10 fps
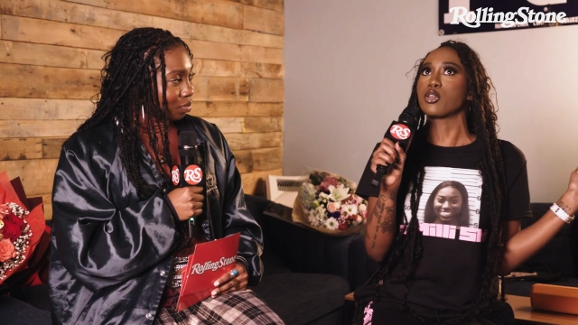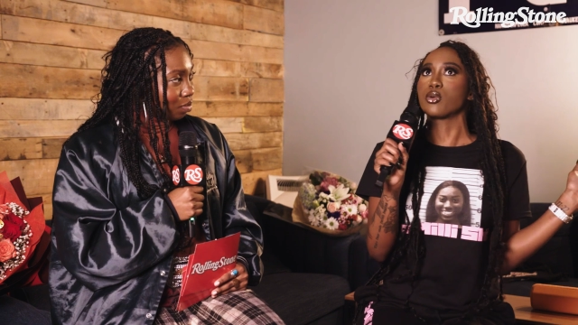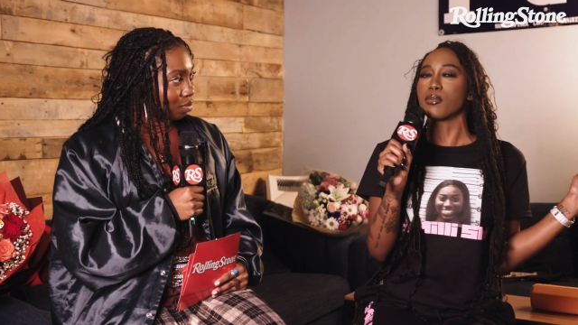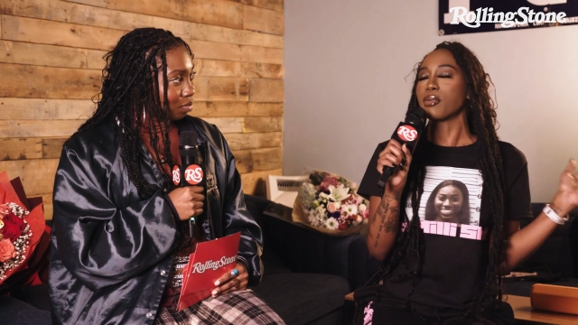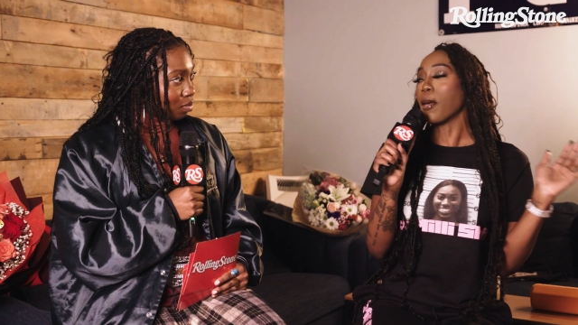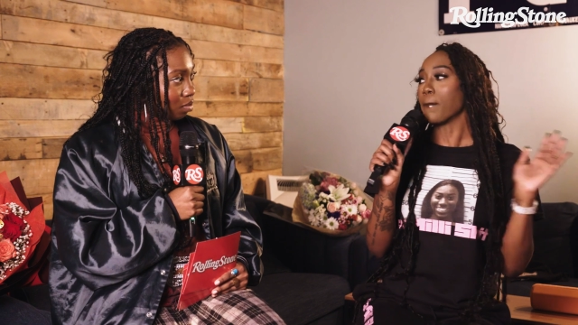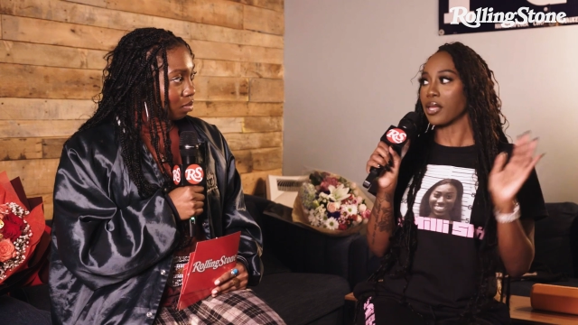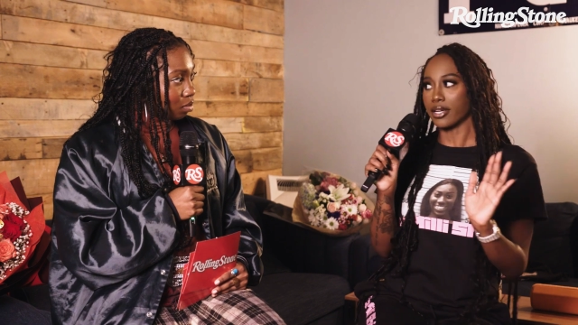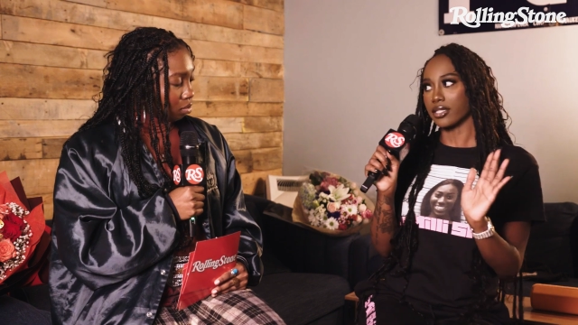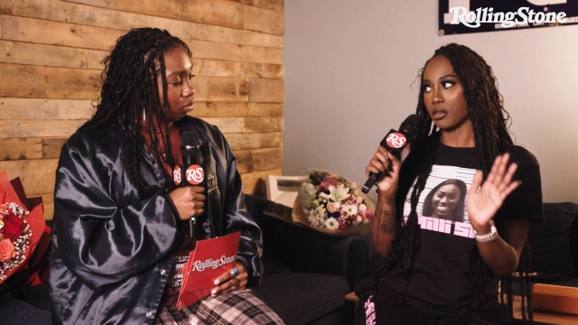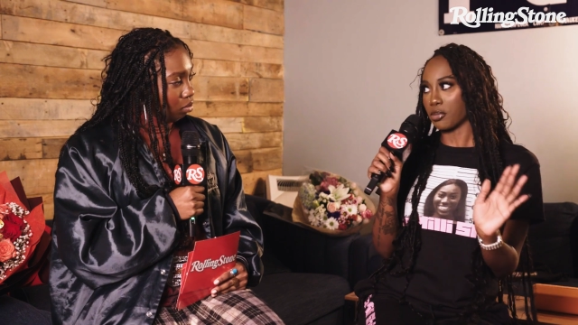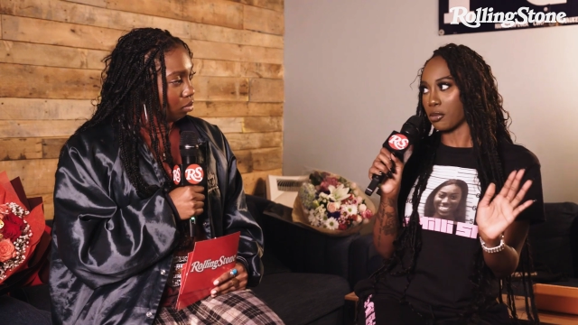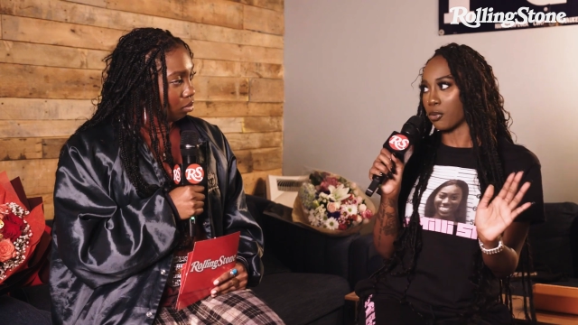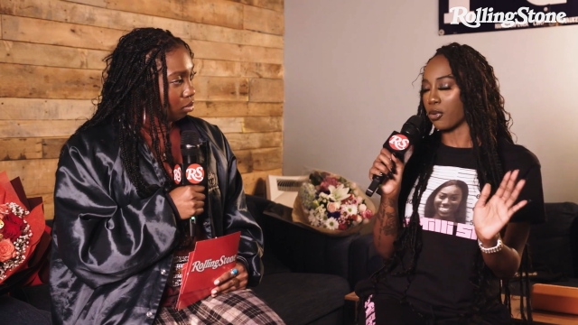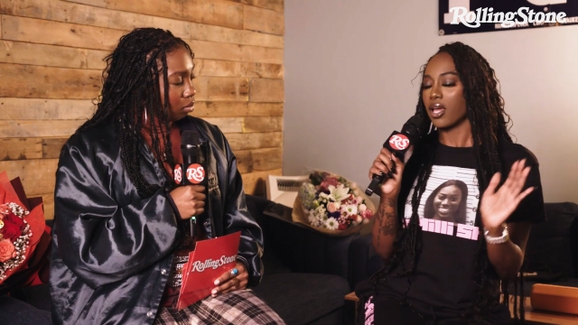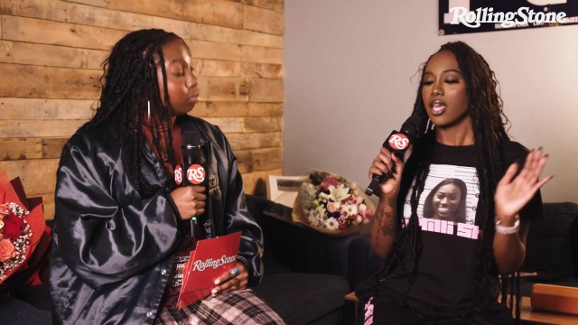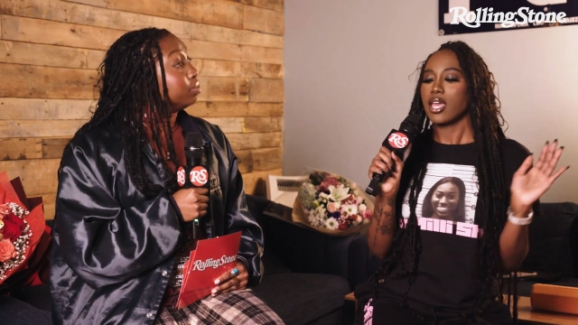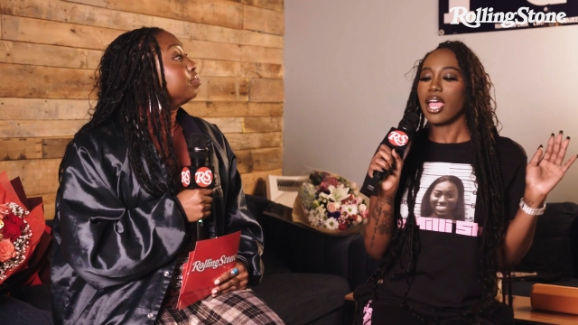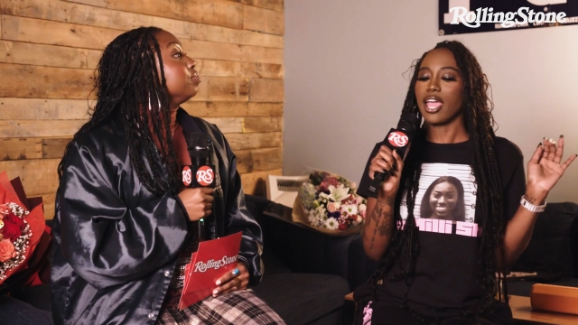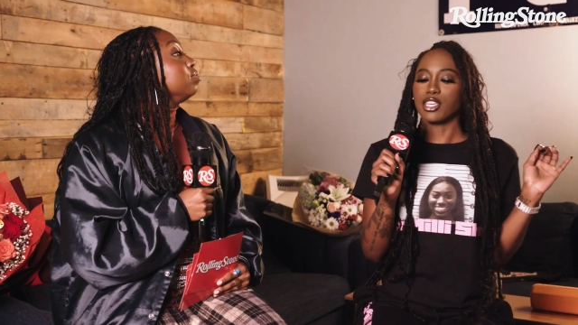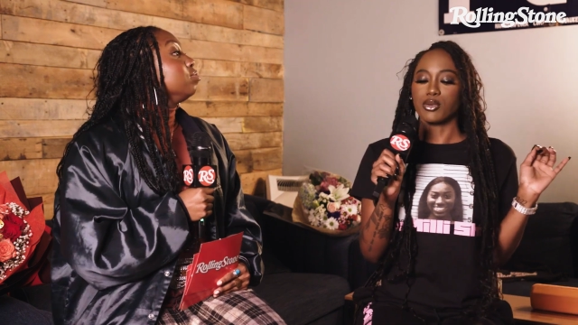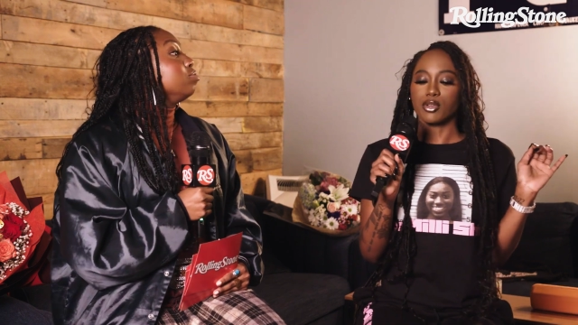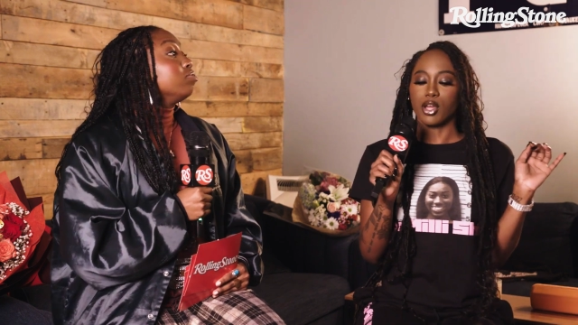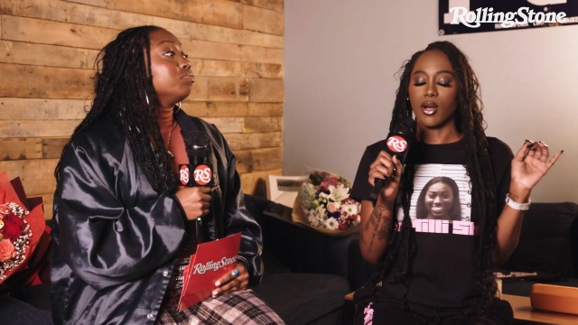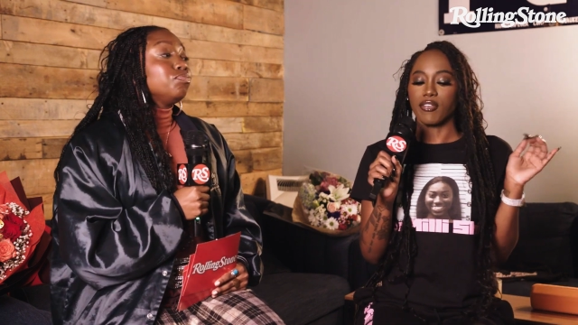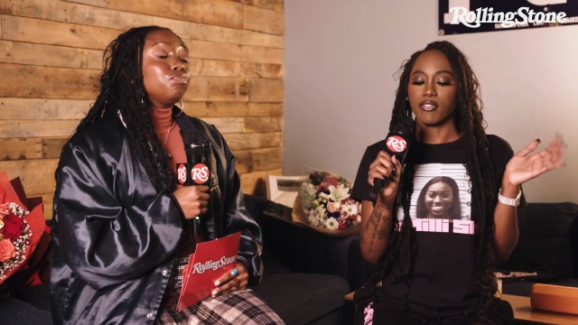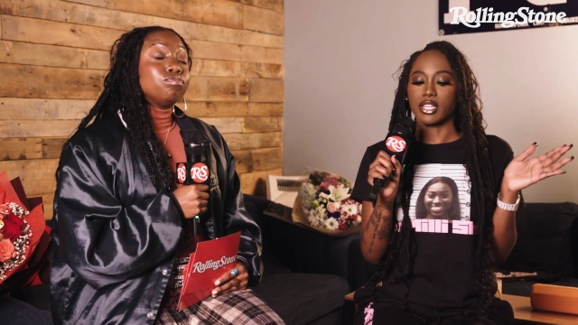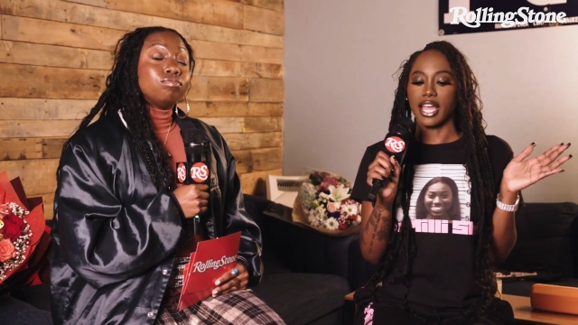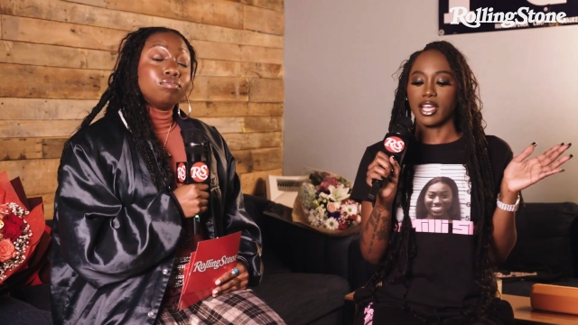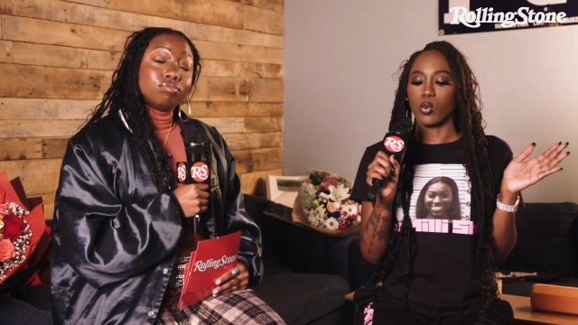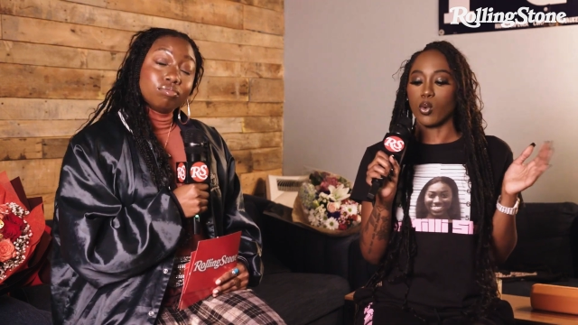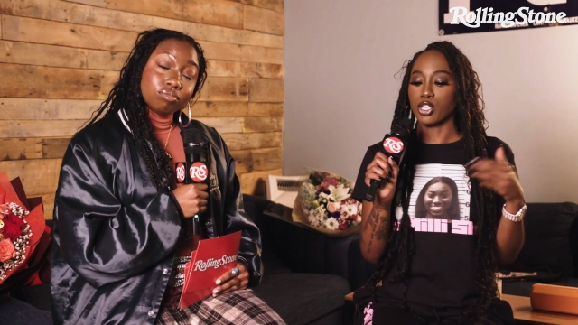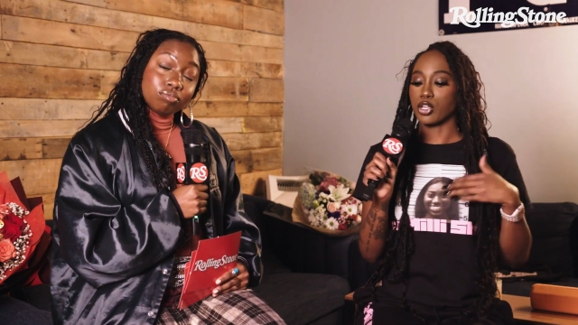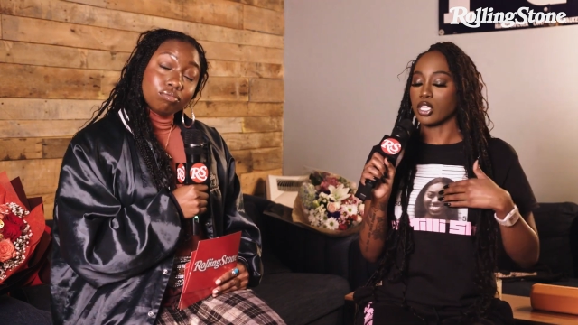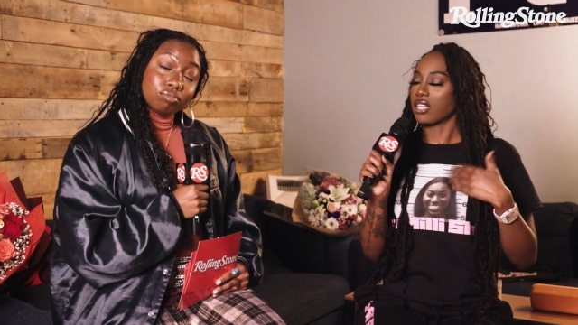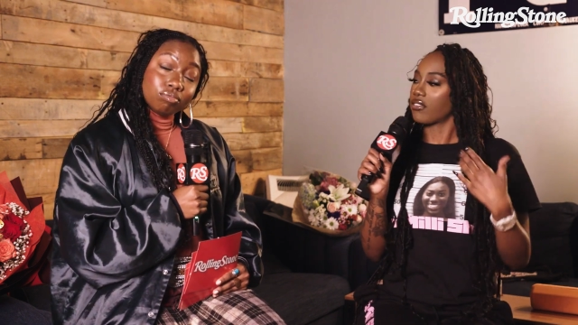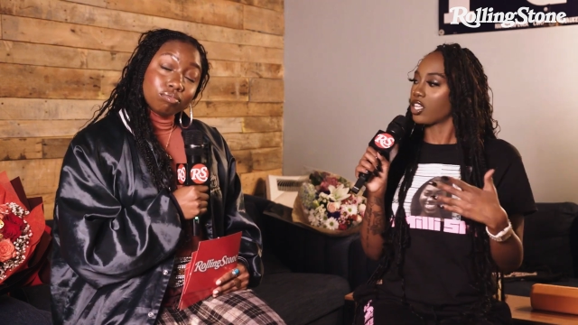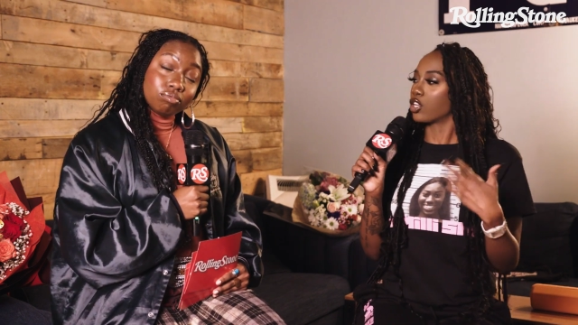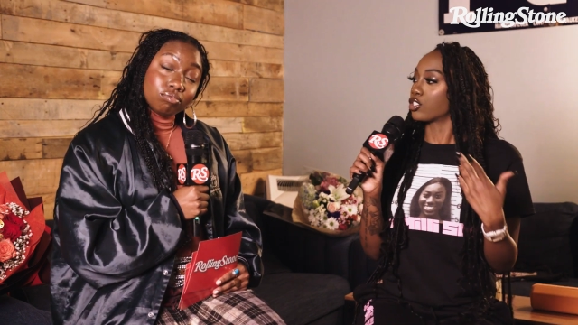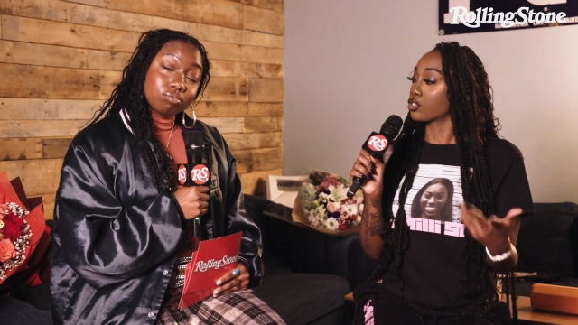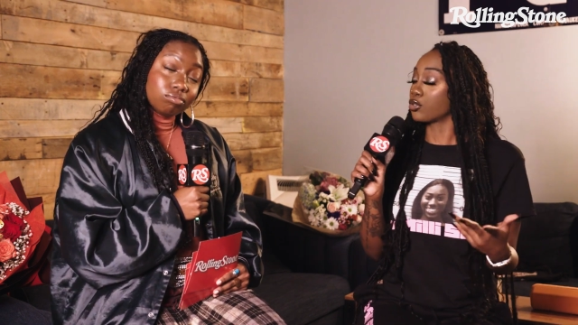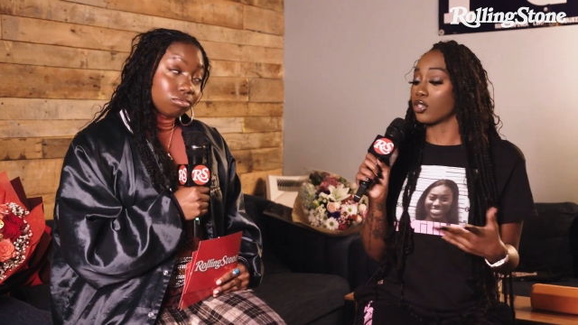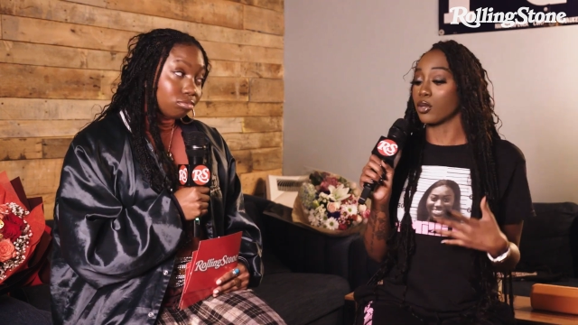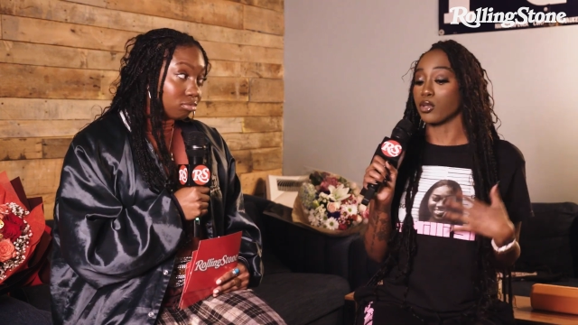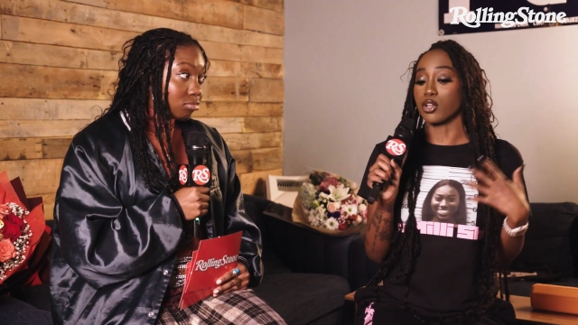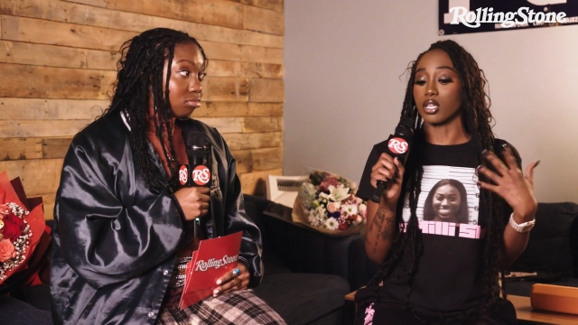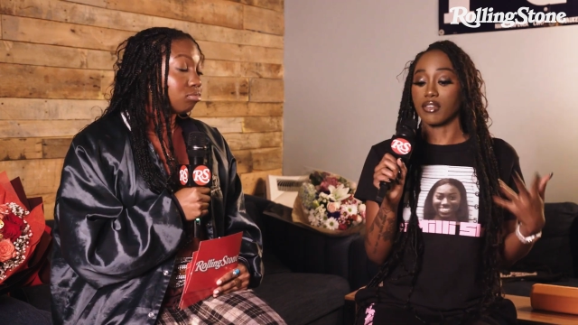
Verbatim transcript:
Speaker 1: you could be a mirror to people. And you know, I feel like when you're living in your truth and when you're